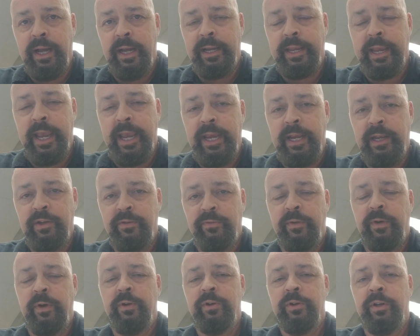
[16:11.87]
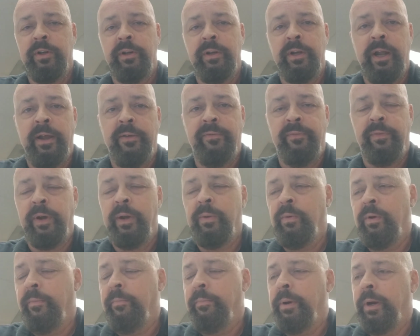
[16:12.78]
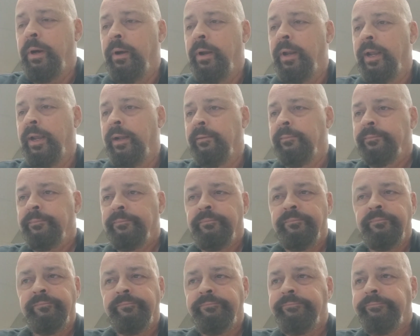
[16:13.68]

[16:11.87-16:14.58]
cage version of Freewheel Burning,